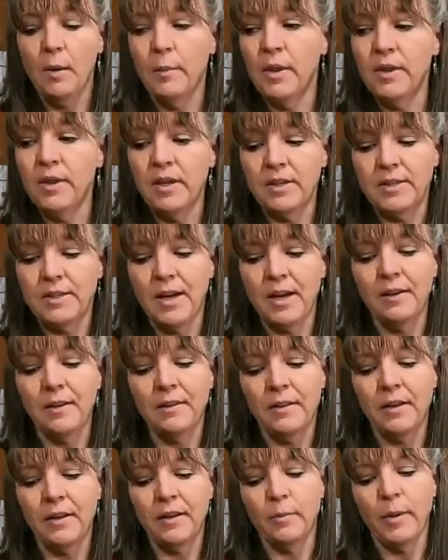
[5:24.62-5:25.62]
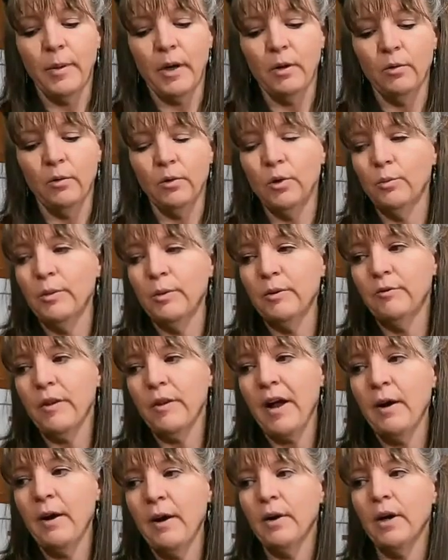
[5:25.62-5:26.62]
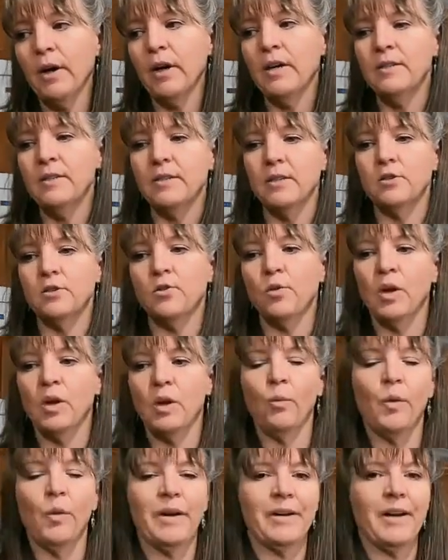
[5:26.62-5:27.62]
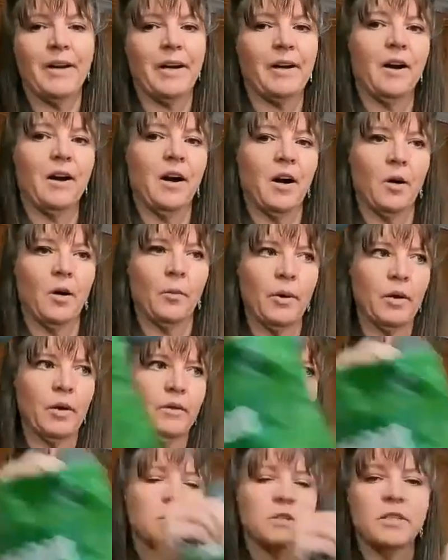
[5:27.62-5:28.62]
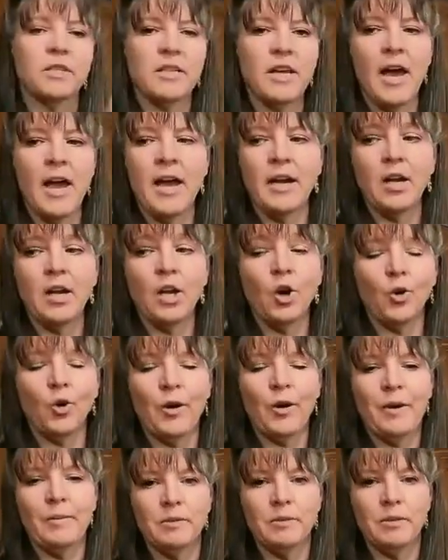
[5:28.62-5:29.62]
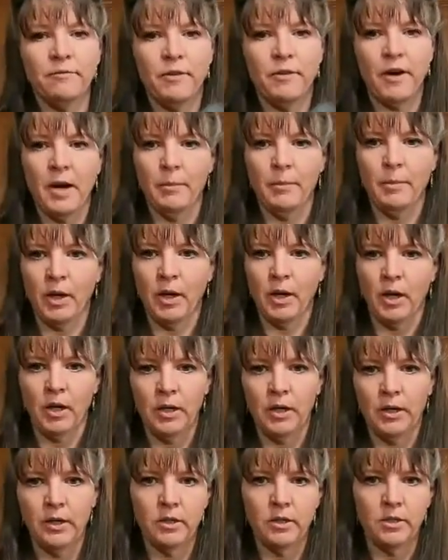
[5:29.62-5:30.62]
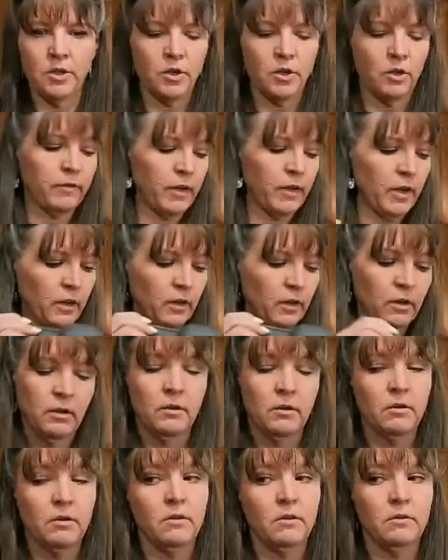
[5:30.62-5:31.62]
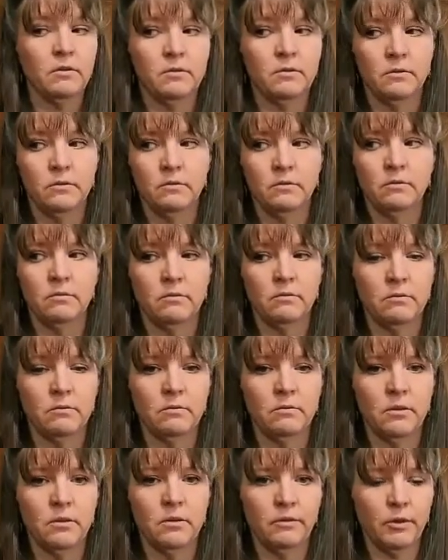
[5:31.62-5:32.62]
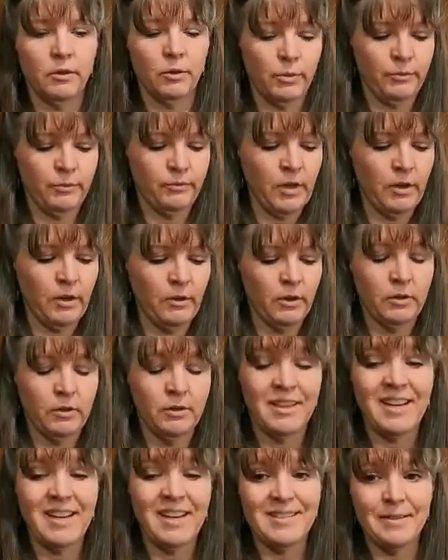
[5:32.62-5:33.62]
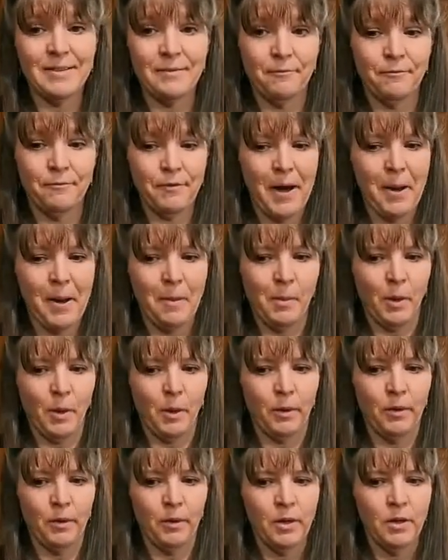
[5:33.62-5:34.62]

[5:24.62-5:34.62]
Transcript: Um, the exciting thing about lupin flour is there's only one net carb. There's 10 grams of fiber in a serving of lupin flour. That's some fiber.